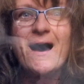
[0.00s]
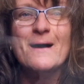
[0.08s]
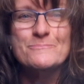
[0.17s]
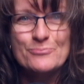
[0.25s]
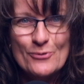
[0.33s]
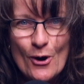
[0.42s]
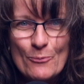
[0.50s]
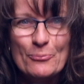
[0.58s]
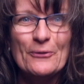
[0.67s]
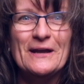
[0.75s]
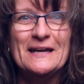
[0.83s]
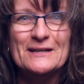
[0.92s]

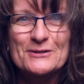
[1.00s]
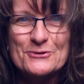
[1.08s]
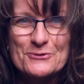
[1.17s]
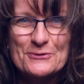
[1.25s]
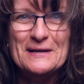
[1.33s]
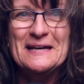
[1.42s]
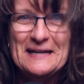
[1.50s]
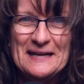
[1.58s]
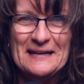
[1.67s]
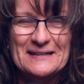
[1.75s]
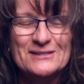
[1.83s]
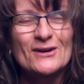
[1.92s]
appropriate
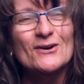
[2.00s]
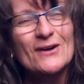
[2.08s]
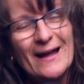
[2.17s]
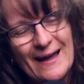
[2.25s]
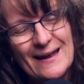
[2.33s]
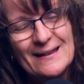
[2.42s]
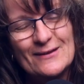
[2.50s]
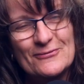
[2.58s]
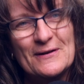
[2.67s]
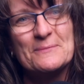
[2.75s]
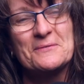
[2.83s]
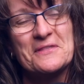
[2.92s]
greetings. Okay, I had a little
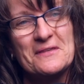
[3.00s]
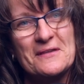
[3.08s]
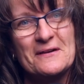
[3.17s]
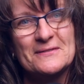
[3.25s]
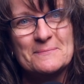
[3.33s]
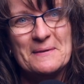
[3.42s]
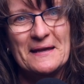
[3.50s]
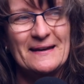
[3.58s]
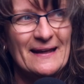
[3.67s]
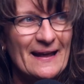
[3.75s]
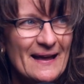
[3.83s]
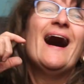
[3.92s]
fun with you there at the
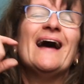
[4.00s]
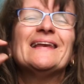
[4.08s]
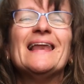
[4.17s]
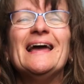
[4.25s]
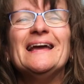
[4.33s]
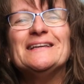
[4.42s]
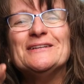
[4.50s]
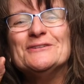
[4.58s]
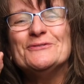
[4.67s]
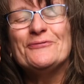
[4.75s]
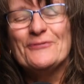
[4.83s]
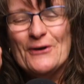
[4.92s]
beginning. I'd like
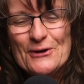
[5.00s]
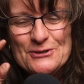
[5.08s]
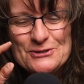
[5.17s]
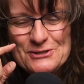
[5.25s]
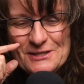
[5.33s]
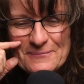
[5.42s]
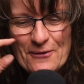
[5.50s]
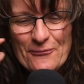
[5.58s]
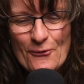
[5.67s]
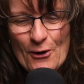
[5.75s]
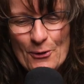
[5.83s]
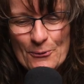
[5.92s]
you first,
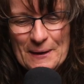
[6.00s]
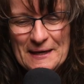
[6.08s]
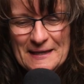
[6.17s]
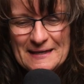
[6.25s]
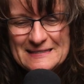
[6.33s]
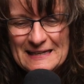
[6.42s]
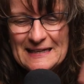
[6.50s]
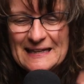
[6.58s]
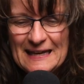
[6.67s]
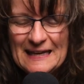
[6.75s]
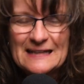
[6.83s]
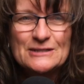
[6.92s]
before we dig
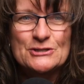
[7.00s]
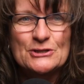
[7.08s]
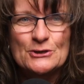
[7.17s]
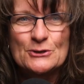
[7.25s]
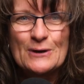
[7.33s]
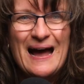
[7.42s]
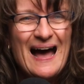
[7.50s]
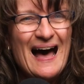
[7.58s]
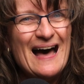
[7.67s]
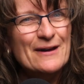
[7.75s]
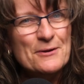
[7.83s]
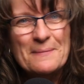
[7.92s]
into
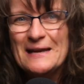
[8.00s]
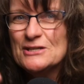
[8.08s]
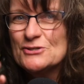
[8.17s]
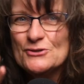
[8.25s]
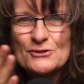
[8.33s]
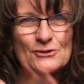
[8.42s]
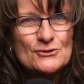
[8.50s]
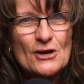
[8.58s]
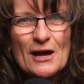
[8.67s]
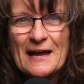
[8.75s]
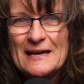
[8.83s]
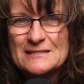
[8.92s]
how to make sure your
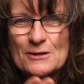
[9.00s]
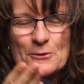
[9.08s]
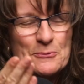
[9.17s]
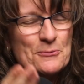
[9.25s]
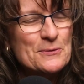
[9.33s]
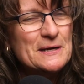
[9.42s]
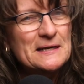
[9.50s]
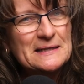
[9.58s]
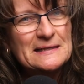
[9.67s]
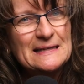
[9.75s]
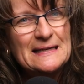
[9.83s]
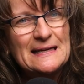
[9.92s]
dog has a
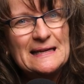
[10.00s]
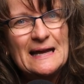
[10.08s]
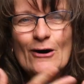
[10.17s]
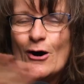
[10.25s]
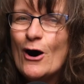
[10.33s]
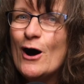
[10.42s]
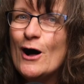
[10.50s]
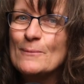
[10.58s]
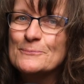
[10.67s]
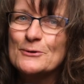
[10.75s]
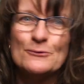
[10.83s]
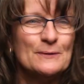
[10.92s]
really
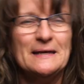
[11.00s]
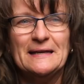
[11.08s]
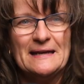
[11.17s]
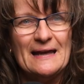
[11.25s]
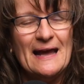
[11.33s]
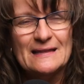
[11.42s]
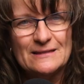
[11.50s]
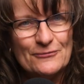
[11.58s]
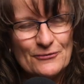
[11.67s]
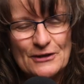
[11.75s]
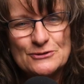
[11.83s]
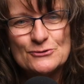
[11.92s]
calm greeting at the
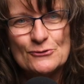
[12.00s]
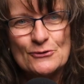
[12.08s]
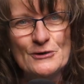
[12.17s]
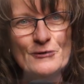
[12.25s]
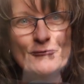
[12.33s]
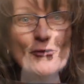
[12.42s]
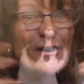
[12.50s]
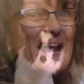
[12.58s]
front door, for